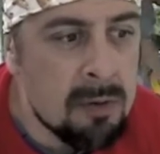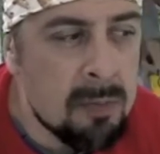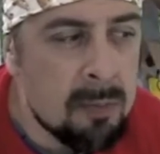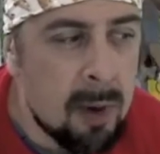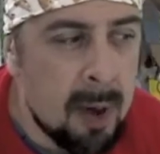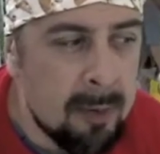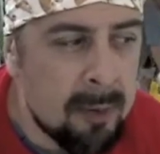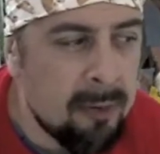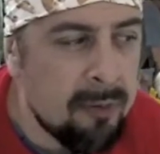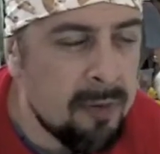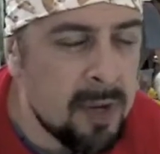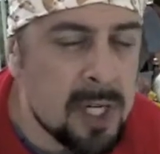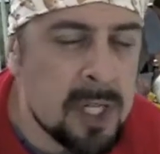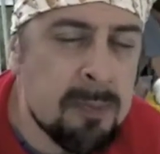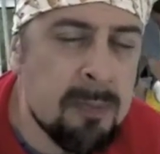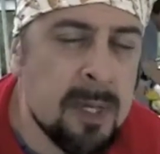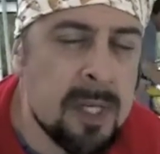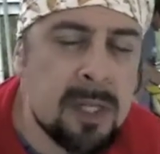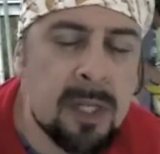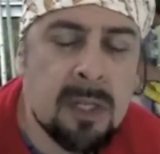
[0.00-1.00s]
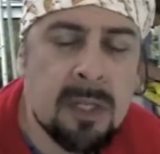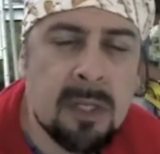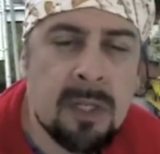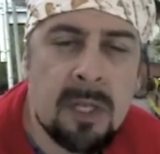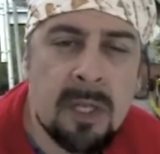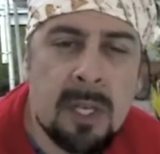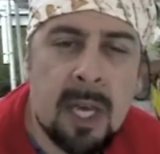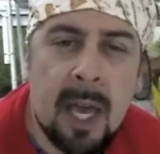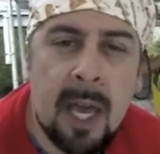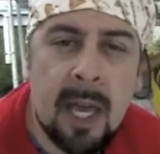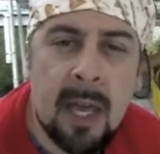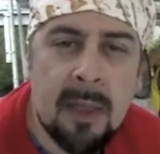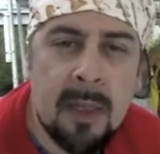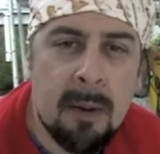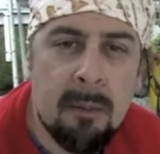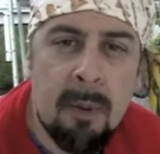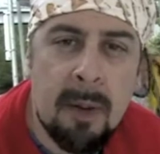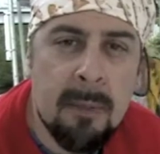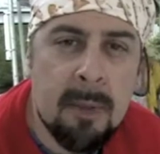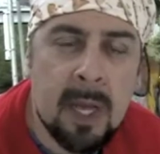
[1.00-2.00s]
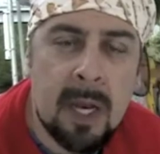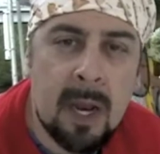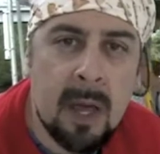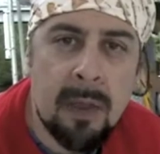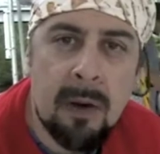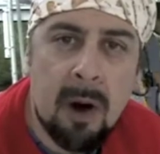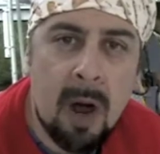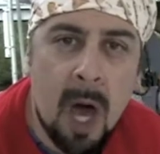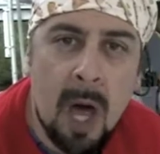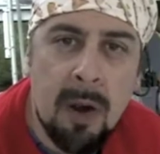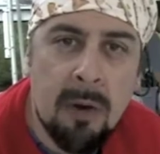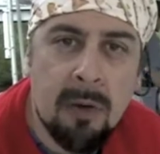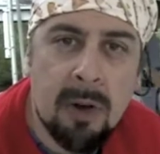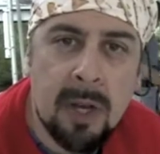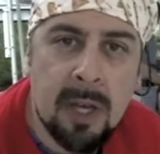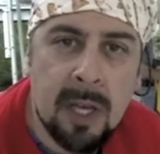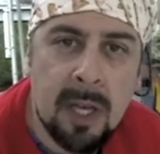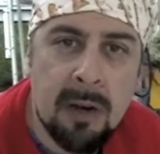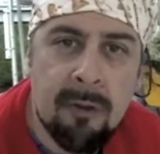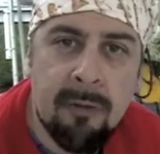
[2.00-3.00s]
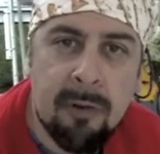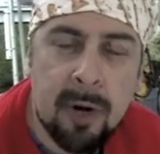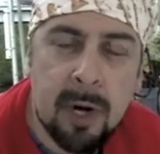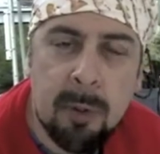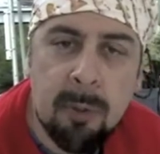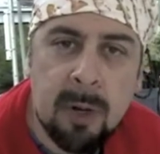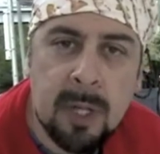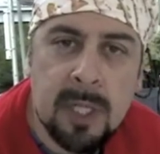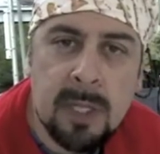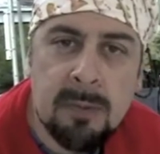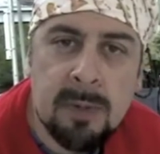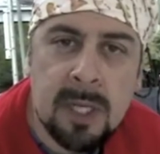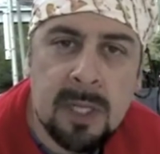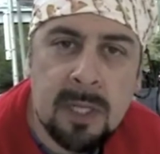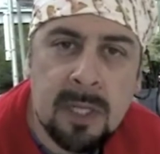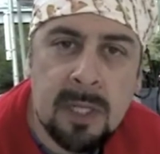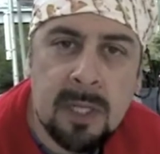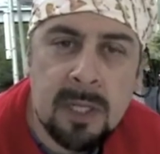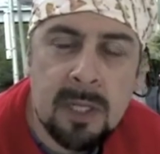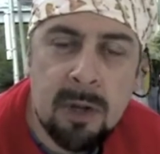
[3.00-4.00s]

probably fish species today, and then maybe another 100 invertebrate species.